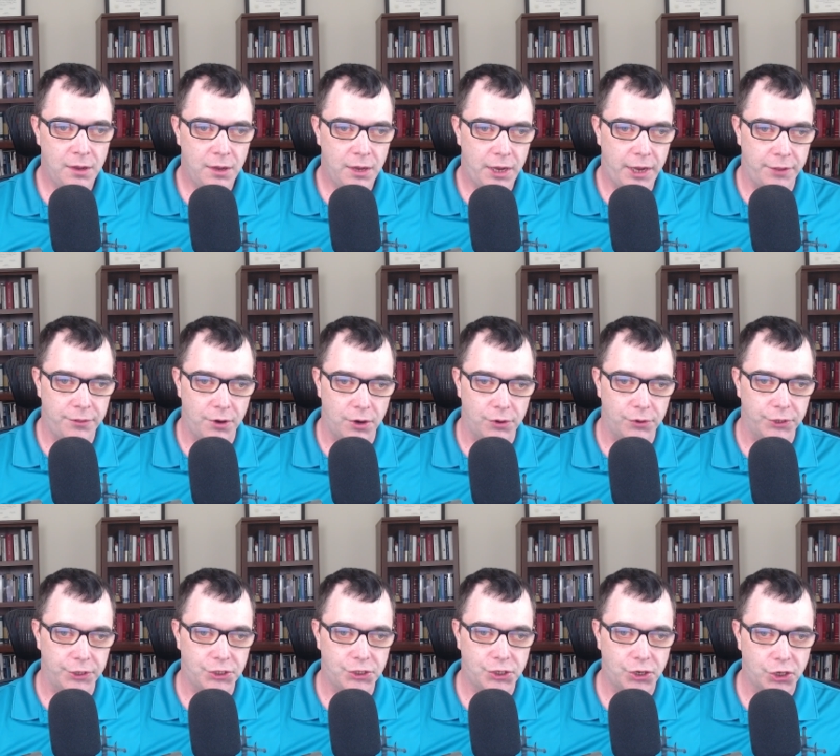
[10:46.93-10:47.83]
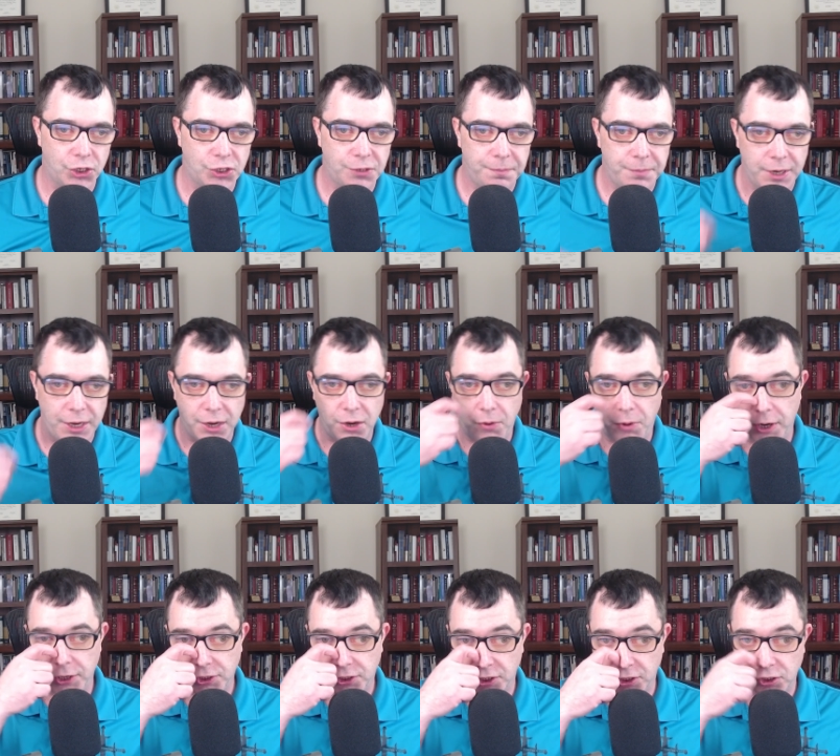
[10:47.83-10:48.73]
In the early church, many
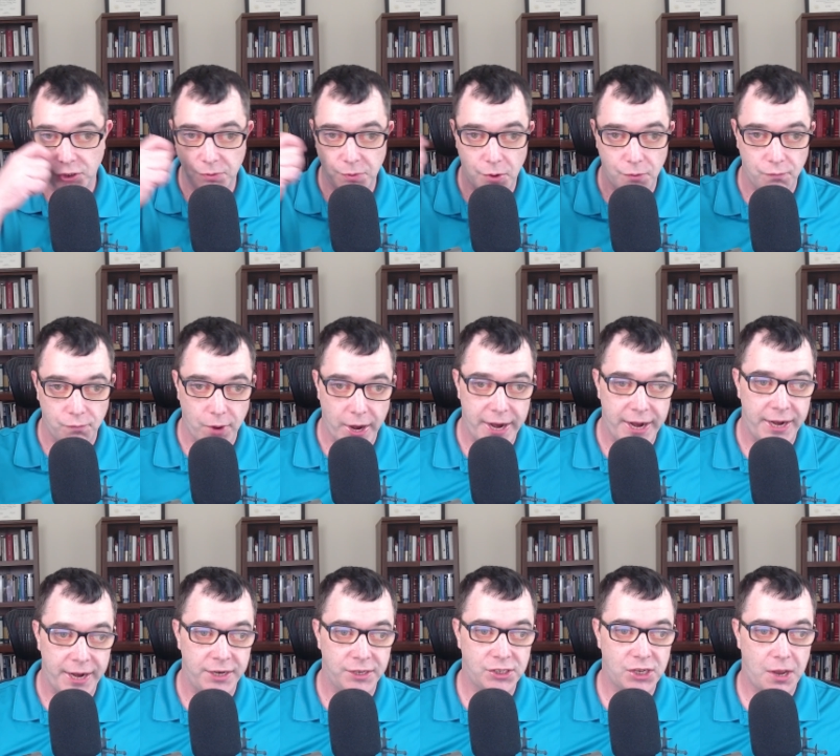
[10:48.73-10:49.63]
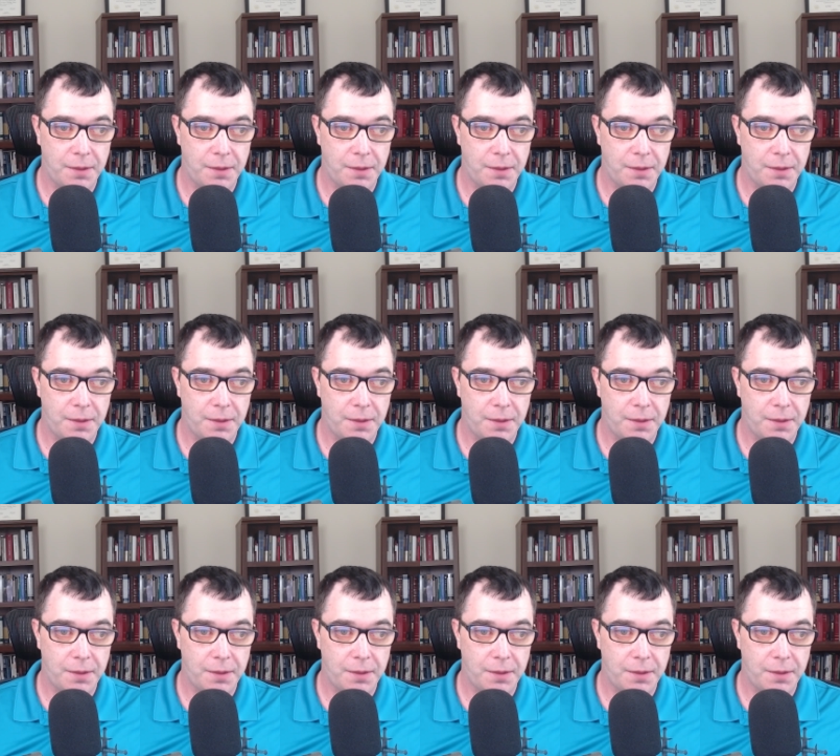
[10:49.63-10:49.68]
questions were raised